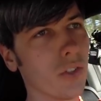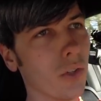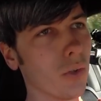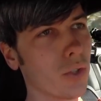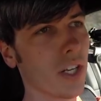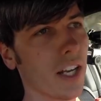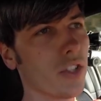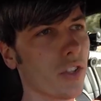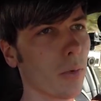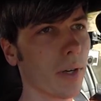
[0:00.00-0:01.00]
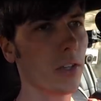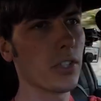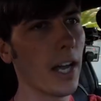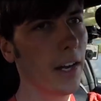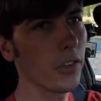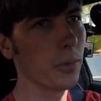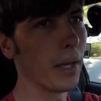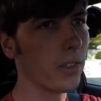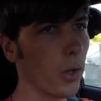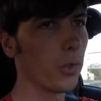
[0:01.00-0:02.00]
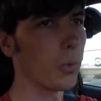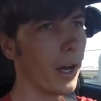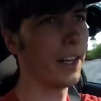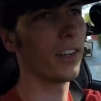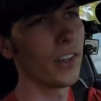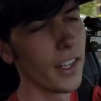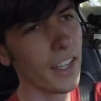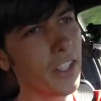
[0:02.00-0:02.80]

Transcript: to change the rear tires, make those wider.